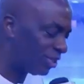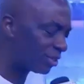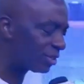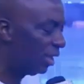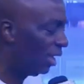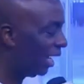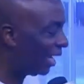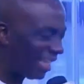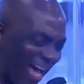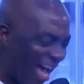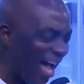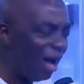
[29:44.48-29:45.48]
Jesus.
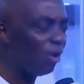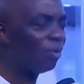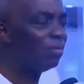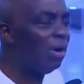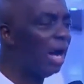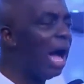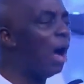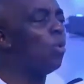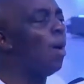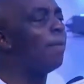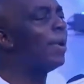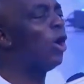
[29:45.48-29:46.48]
Now I
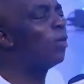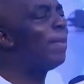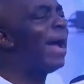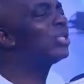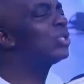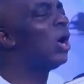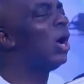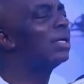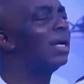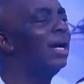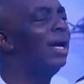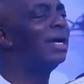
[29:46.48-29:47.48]
will build my
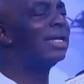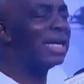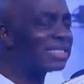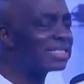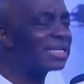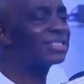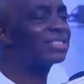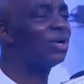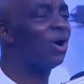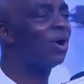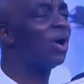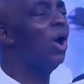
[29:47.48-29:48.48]
church. This is his
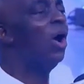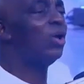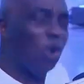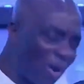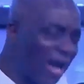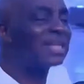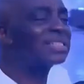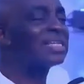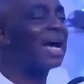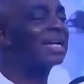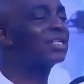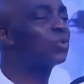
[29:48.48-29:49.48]
church. You can't
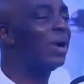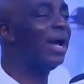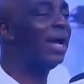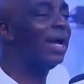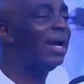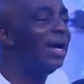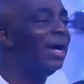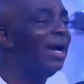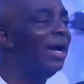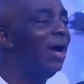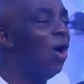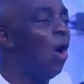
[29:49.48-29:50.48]
stand this way.
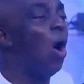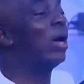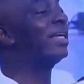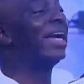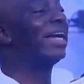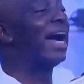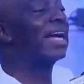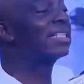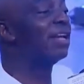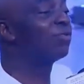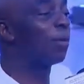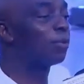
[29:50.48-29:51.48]
Oh, ye
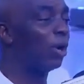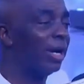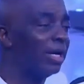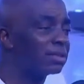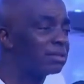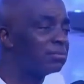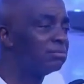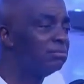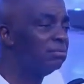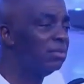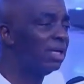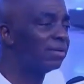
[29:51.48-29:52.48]
guys, lift up your hands.
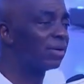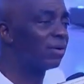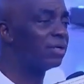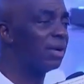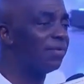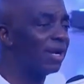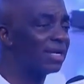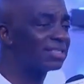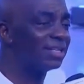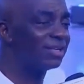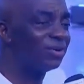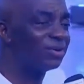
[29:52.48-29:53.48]
You Lift up your
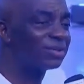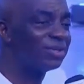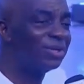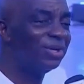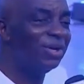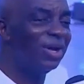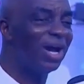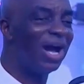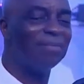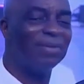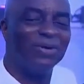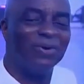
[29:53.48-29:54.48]
everlasting doors.
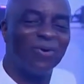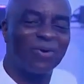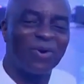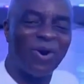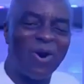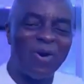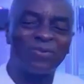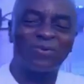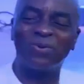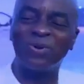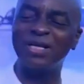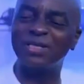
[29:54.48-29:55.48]
I mean, you run
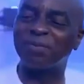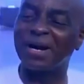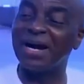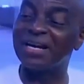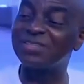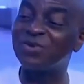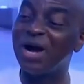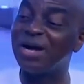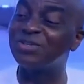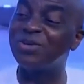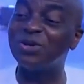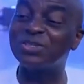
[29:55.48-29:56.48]
through this prayer. You
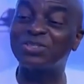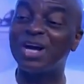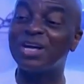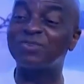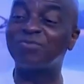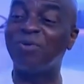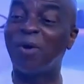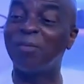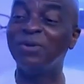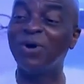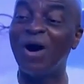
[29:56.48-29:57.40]
are just transformed.